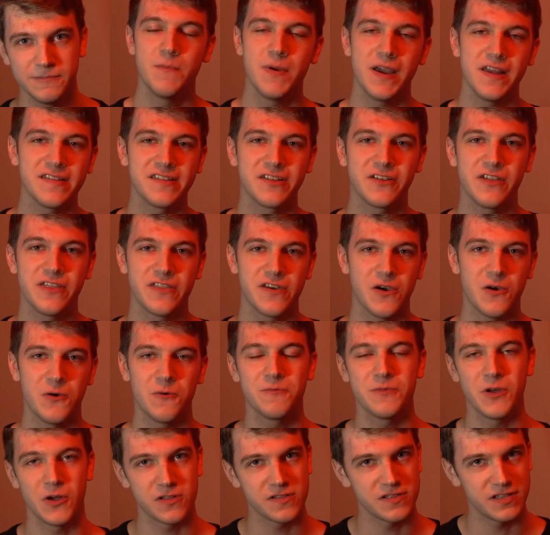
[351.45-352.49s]
Basically though,
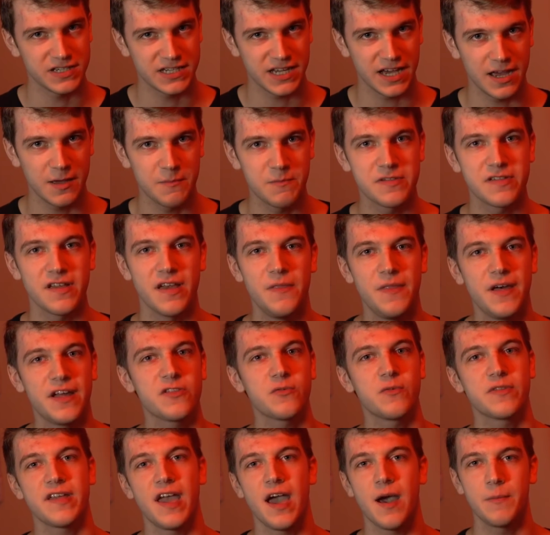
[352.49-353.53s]
those are the types, and
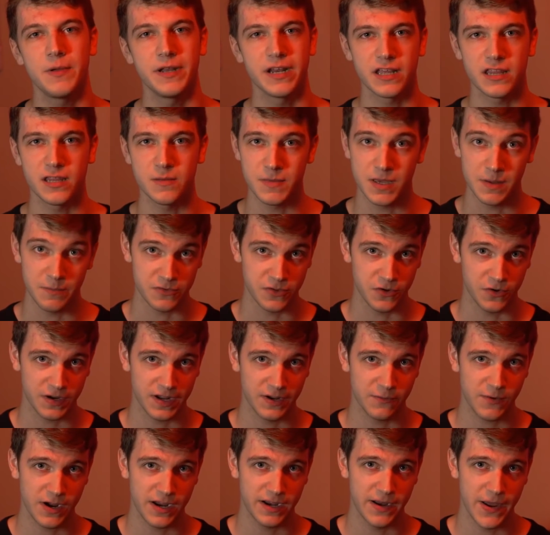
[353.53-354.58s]
that's what's happening in the meme
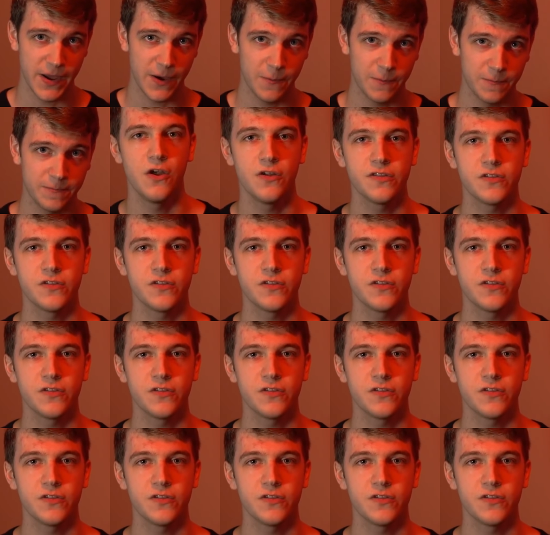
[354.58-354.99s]
circuit right now.